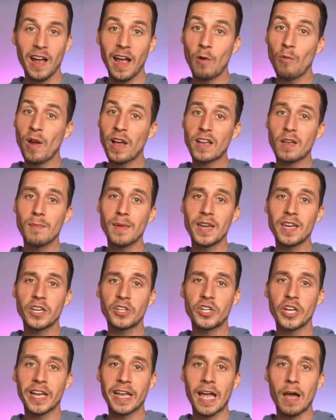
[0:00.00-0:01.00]
I recommend you
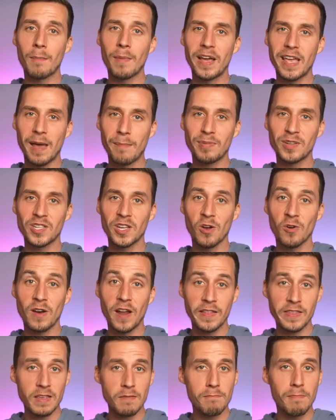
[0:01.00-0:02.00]
check out my episode
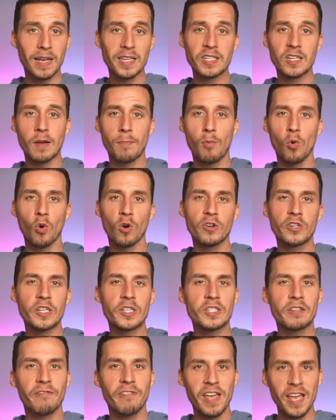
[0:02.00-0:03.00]
on the the messed up
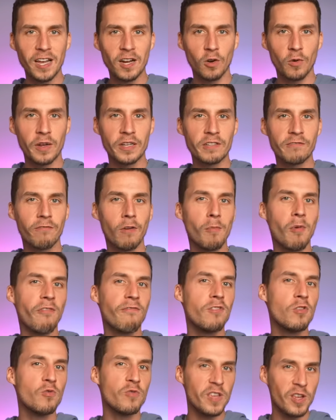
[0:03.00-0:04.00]
origins of Icarus from a
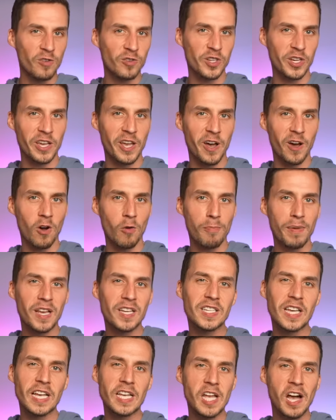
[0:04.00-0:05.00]
few years ago
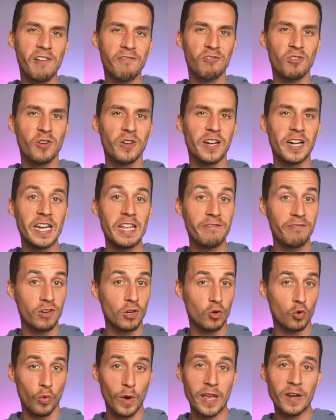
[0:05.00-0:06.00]
because I cover it in
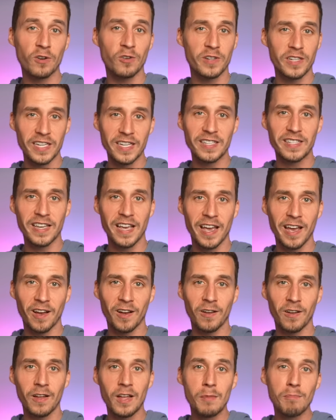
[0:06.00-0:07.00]
even greater
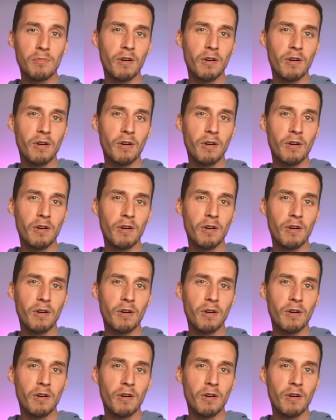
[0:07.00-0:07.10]
detail